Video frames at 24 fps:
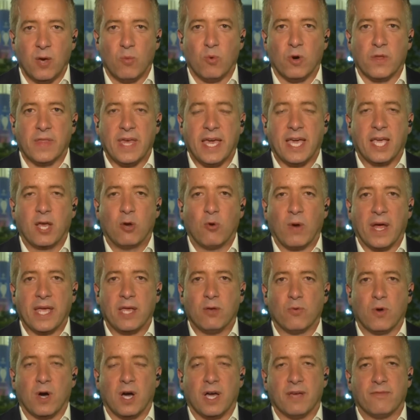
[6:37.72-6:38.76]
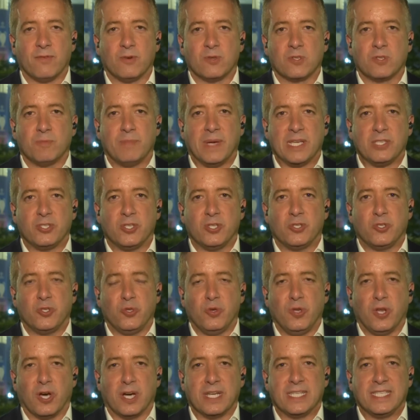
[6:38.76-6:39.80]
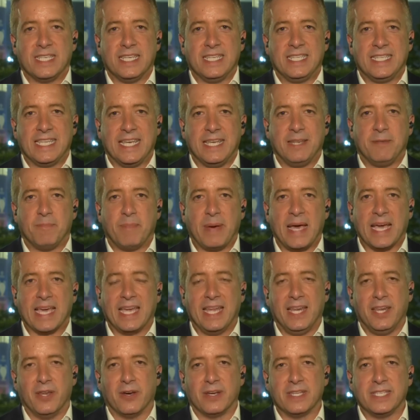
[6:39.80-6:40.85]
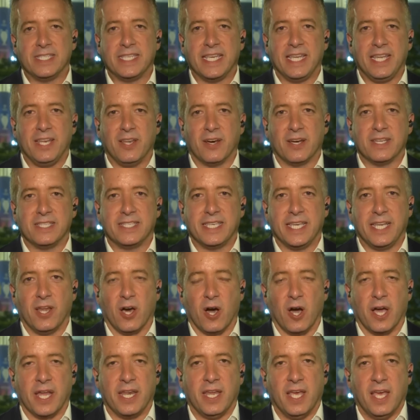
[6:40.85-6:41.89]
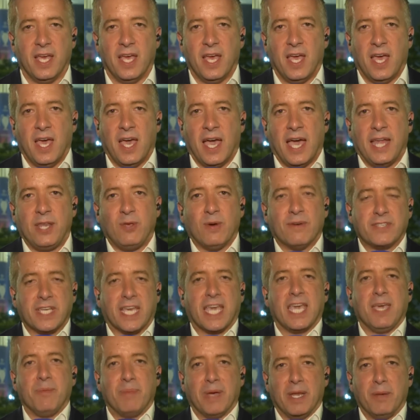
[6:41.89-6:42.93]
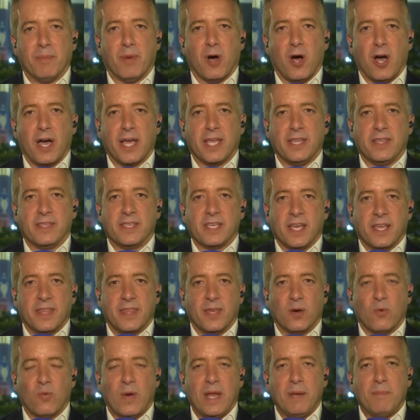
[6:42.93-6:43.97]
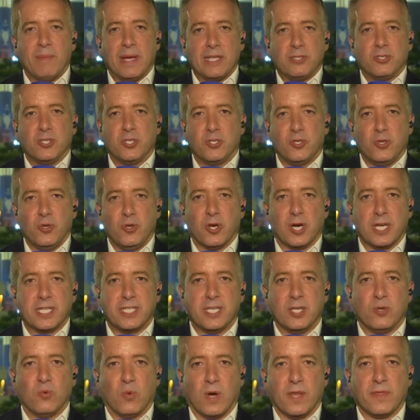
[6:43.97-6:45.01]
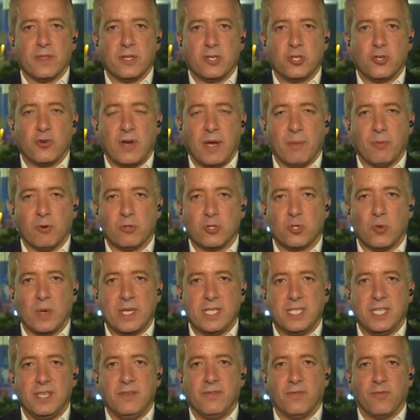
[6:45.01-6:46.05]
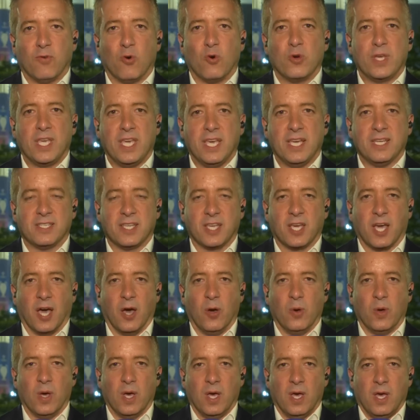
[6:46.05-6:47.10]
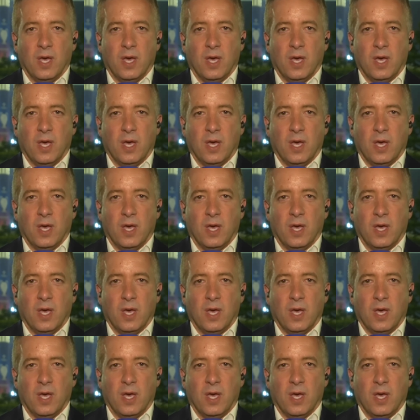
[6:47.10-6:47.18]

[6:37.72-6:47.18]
what their great rivals Manchester United did back in 1999. And you have to keep in mind that when Manchester United won the treble 24 years ago,